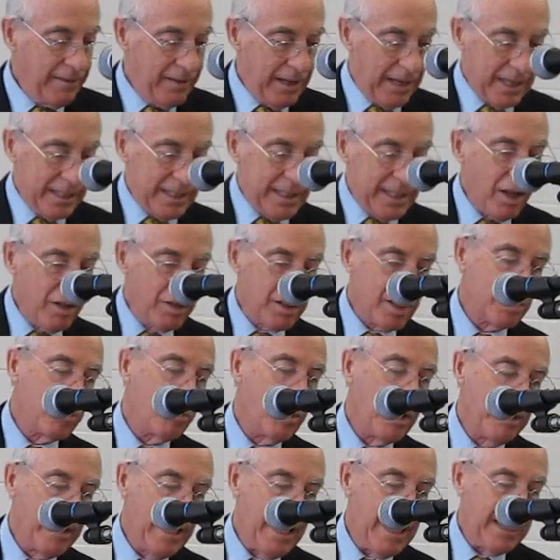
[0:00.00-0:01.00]
And he tells us
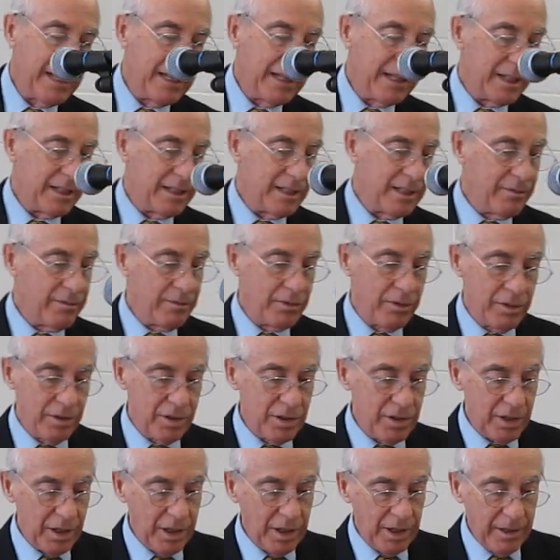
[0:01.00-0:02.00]
what that is in
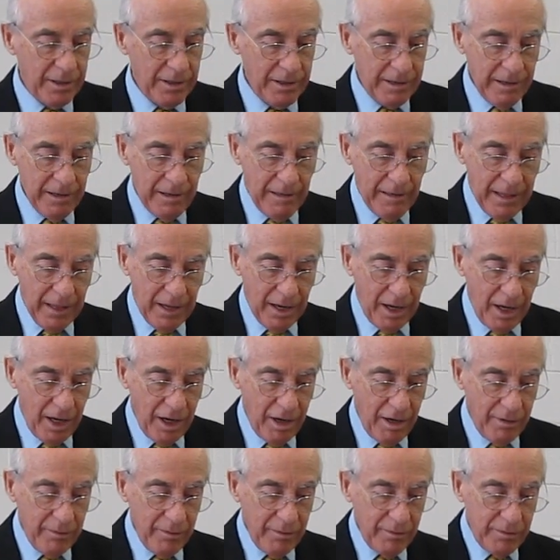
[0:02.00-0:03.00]
verse, uh,
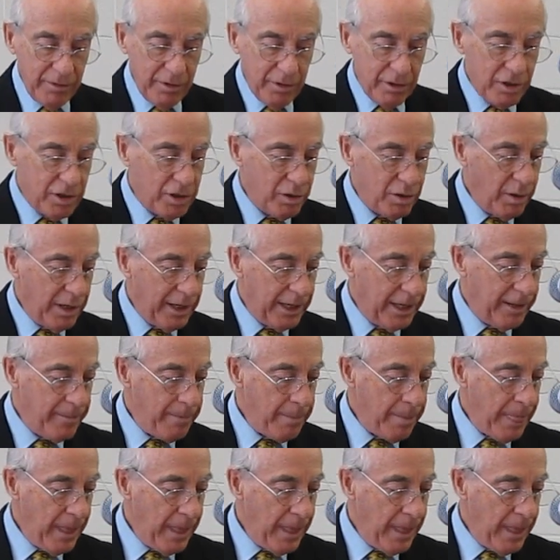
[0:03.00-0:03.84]
um, verse 20.